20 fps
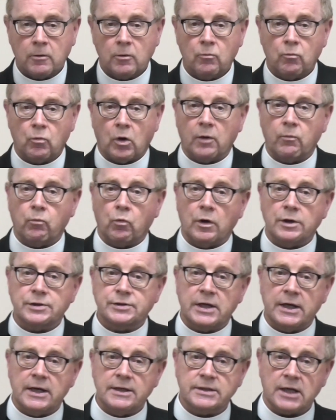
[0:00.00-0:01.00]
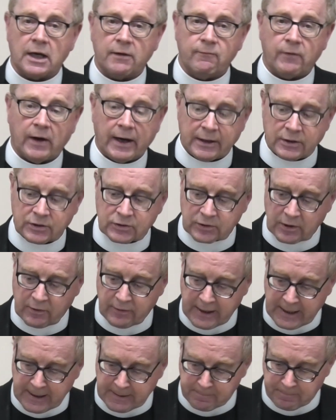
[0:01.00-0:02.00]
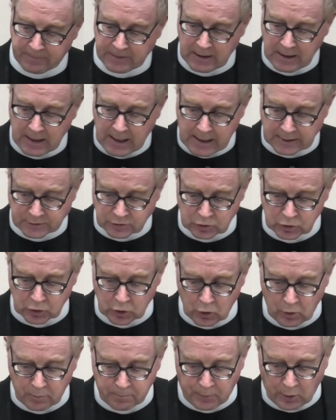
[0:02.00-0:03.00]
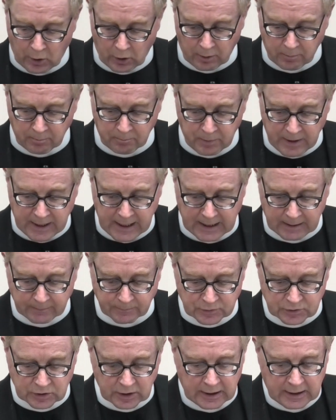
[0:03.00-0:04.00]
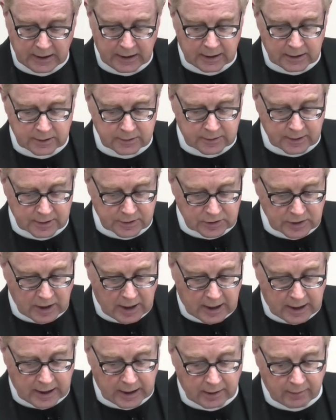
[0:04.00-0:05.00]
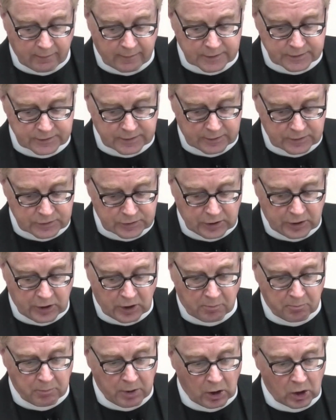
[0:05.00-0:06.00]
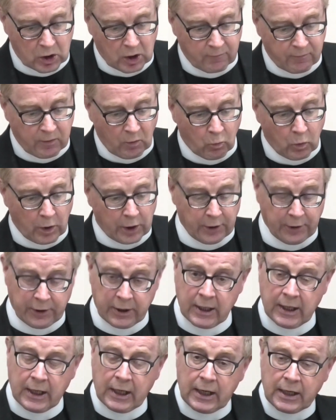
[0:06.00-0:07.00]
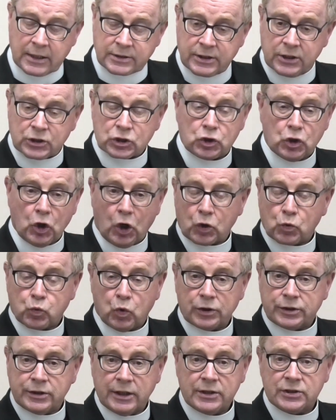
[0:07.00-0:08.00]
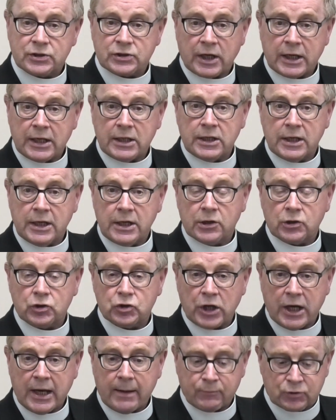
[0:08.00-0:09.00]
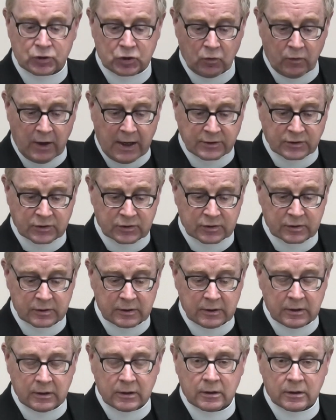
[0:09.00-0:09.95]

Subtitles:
What was his advice to them? "As newborn babes desire the sincere milk of the word." Is this not what he's saying here, James, to us?